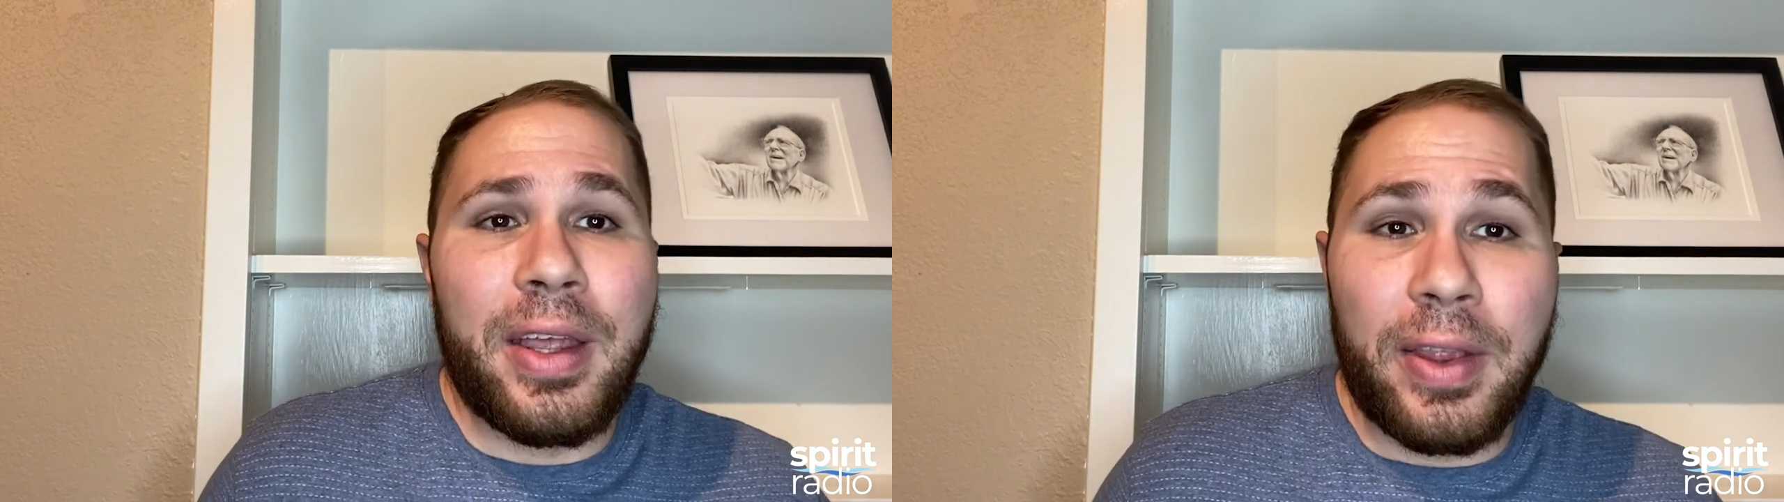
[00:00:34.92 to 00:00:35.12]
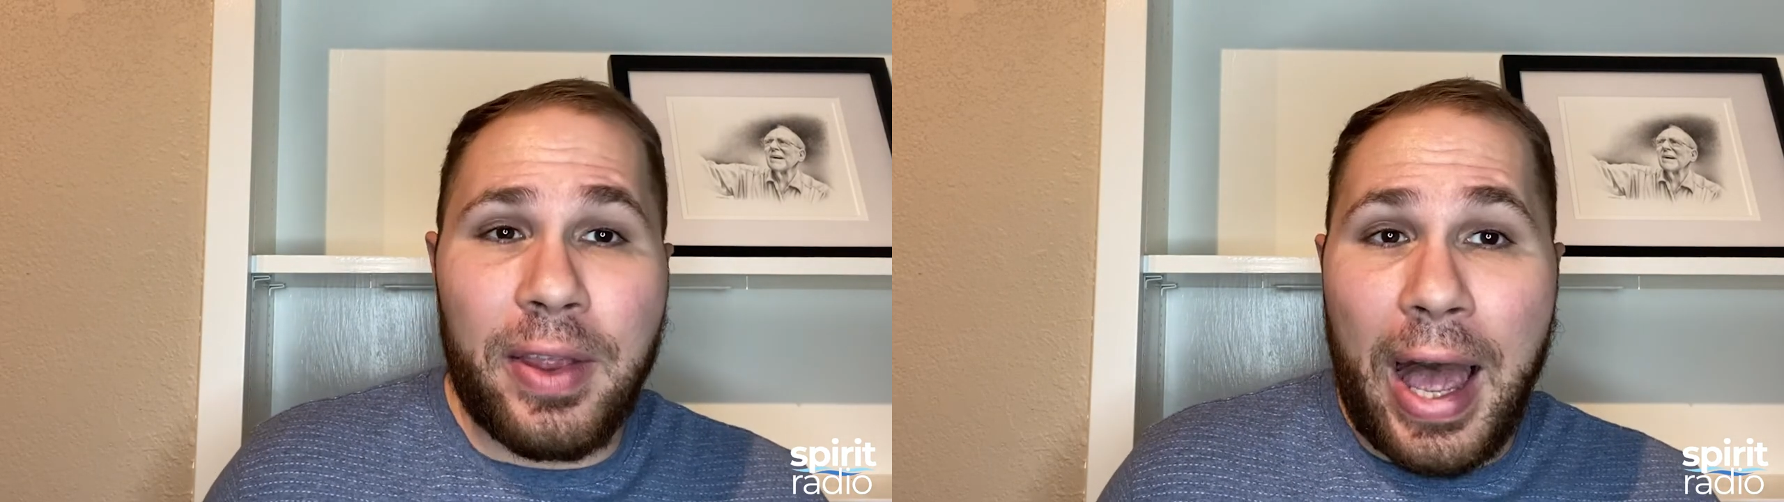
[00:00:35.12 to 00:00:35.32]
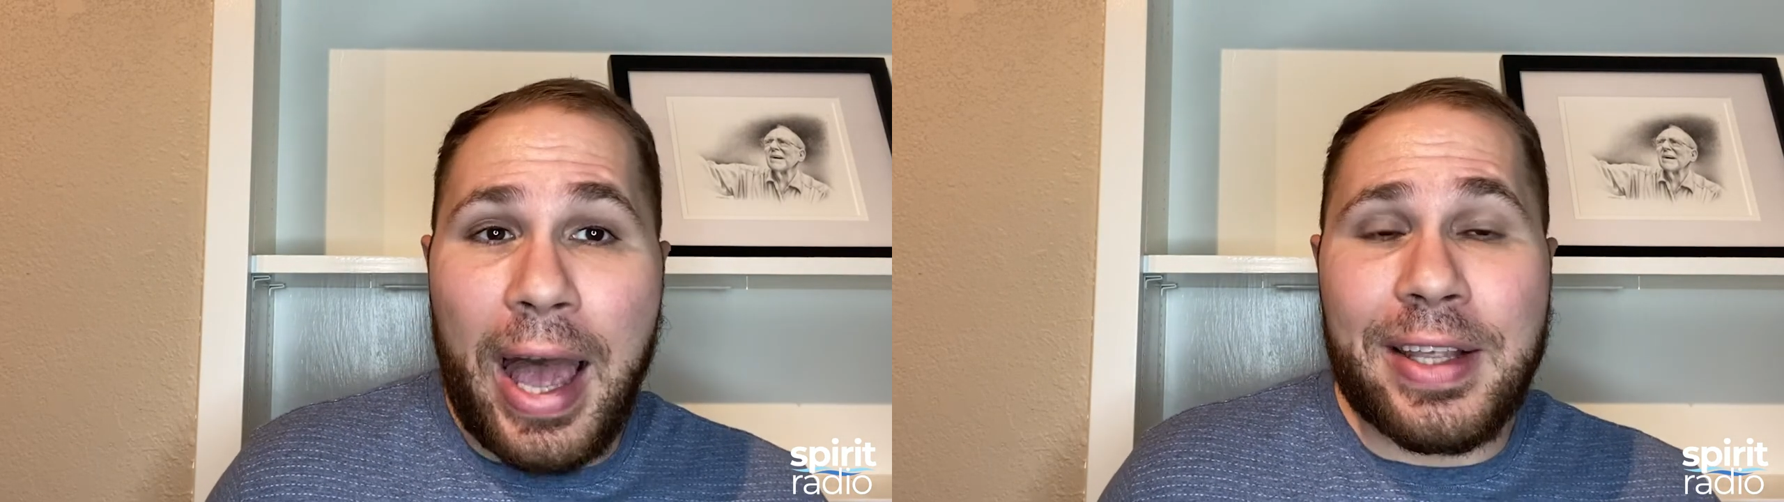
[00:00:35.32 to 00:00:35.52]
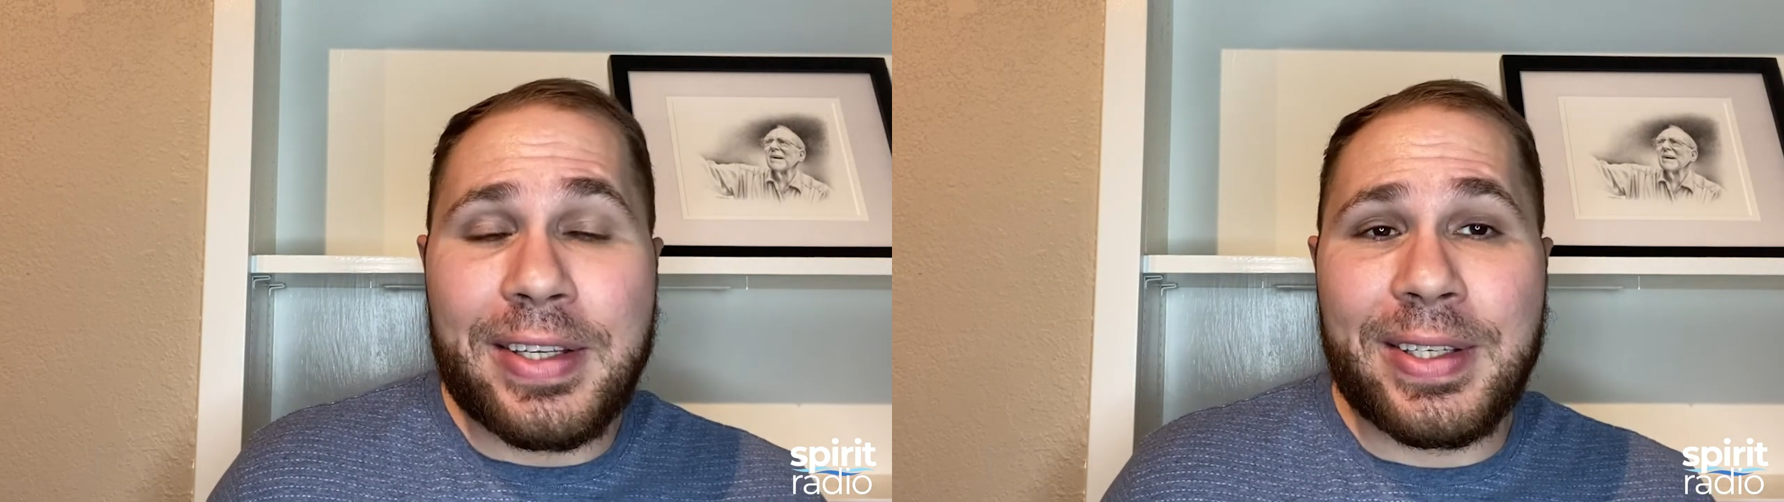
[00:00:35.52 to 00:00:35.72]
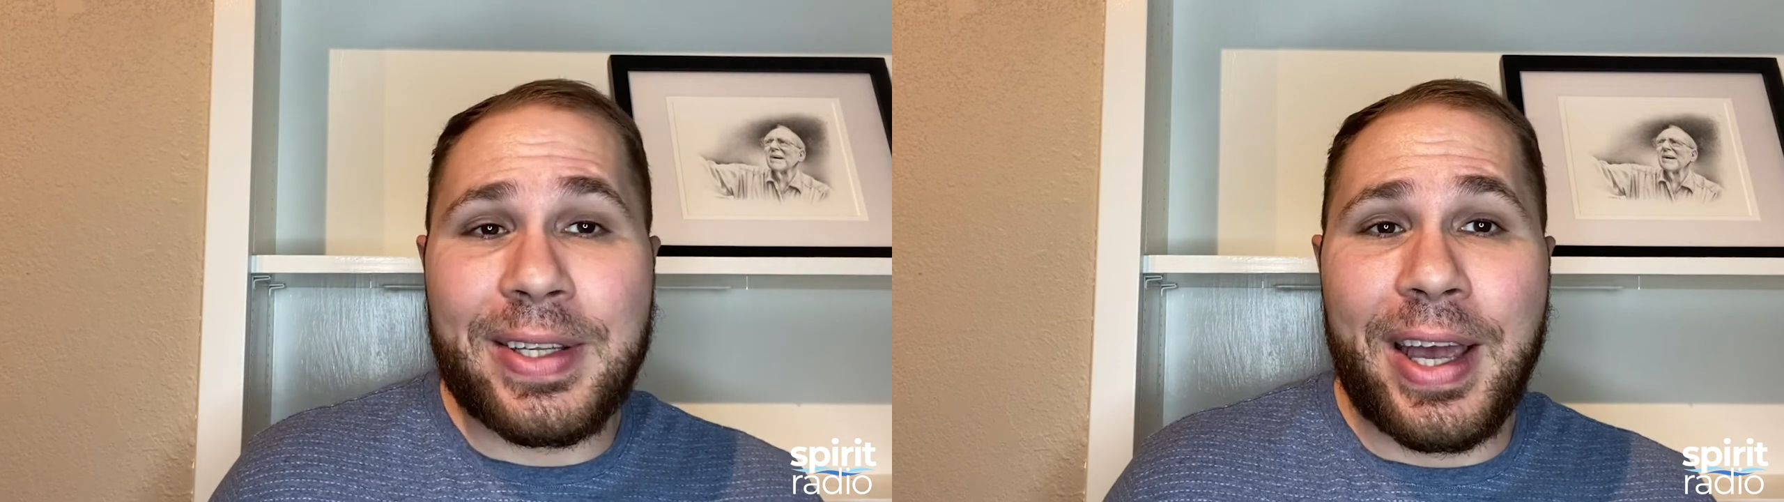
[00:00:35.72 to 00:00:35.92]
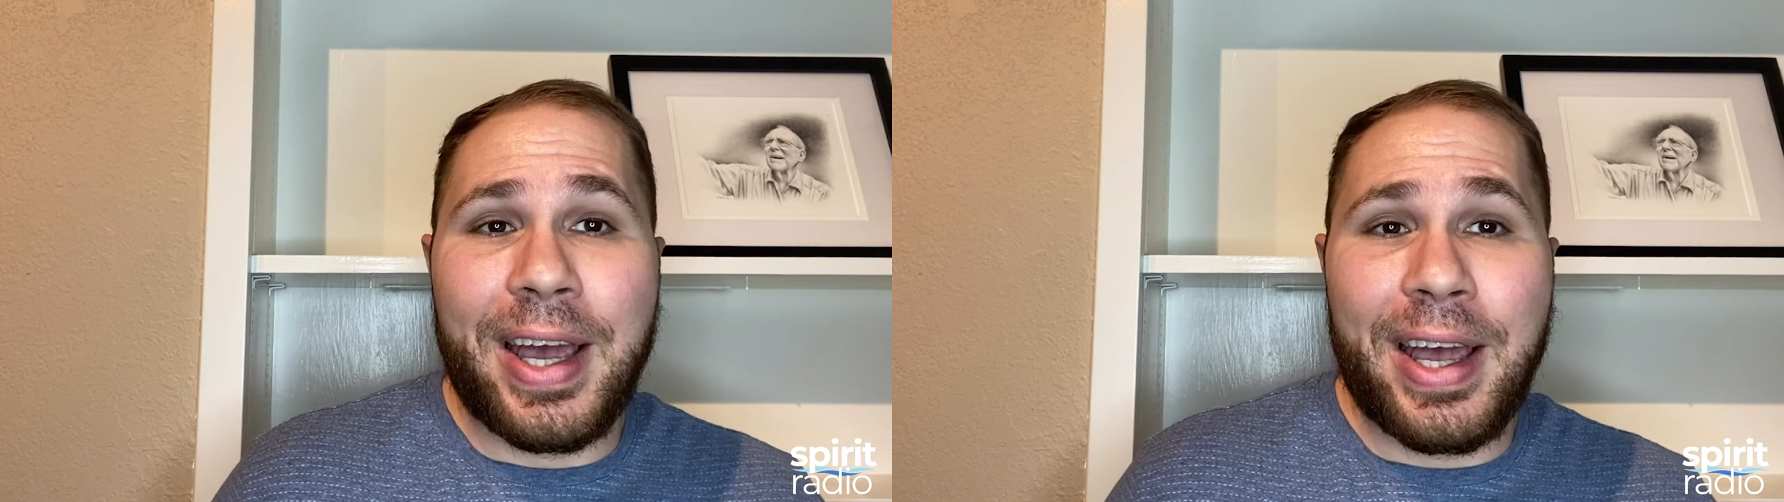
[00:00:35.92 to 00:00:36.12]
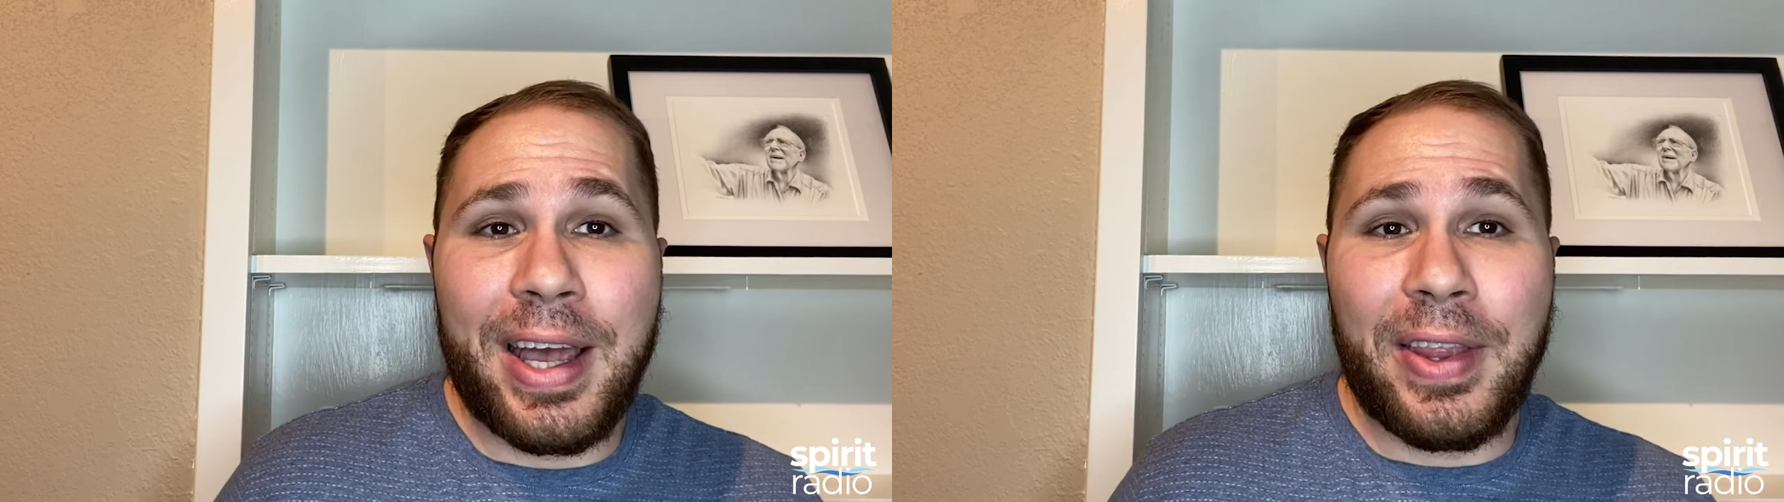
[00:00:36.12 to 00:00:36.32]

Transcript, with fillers: last uh,